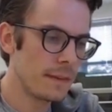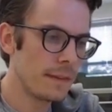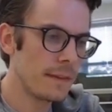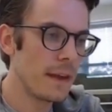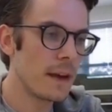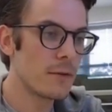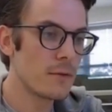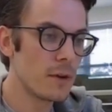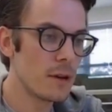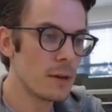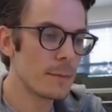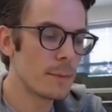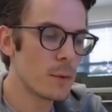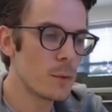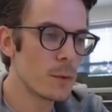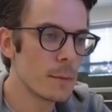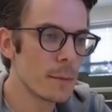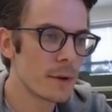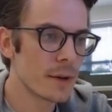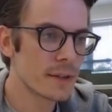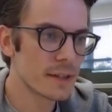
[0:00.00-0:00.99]
Now, really
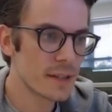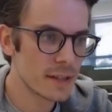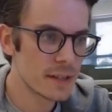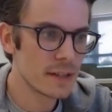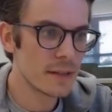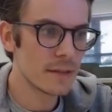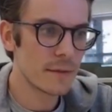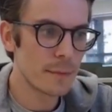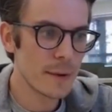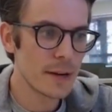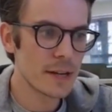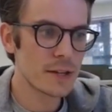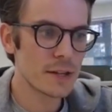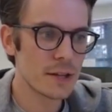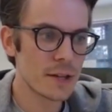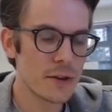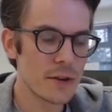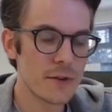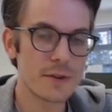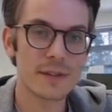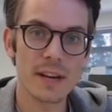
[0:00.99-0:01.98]
important because this is information
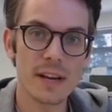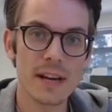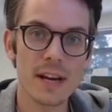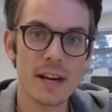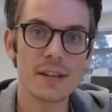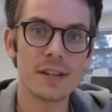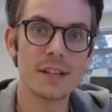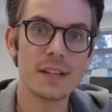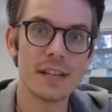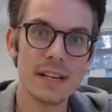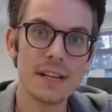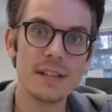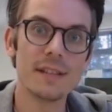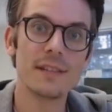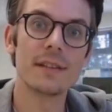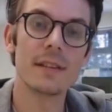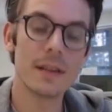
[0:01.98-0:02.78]
that your estate agent needs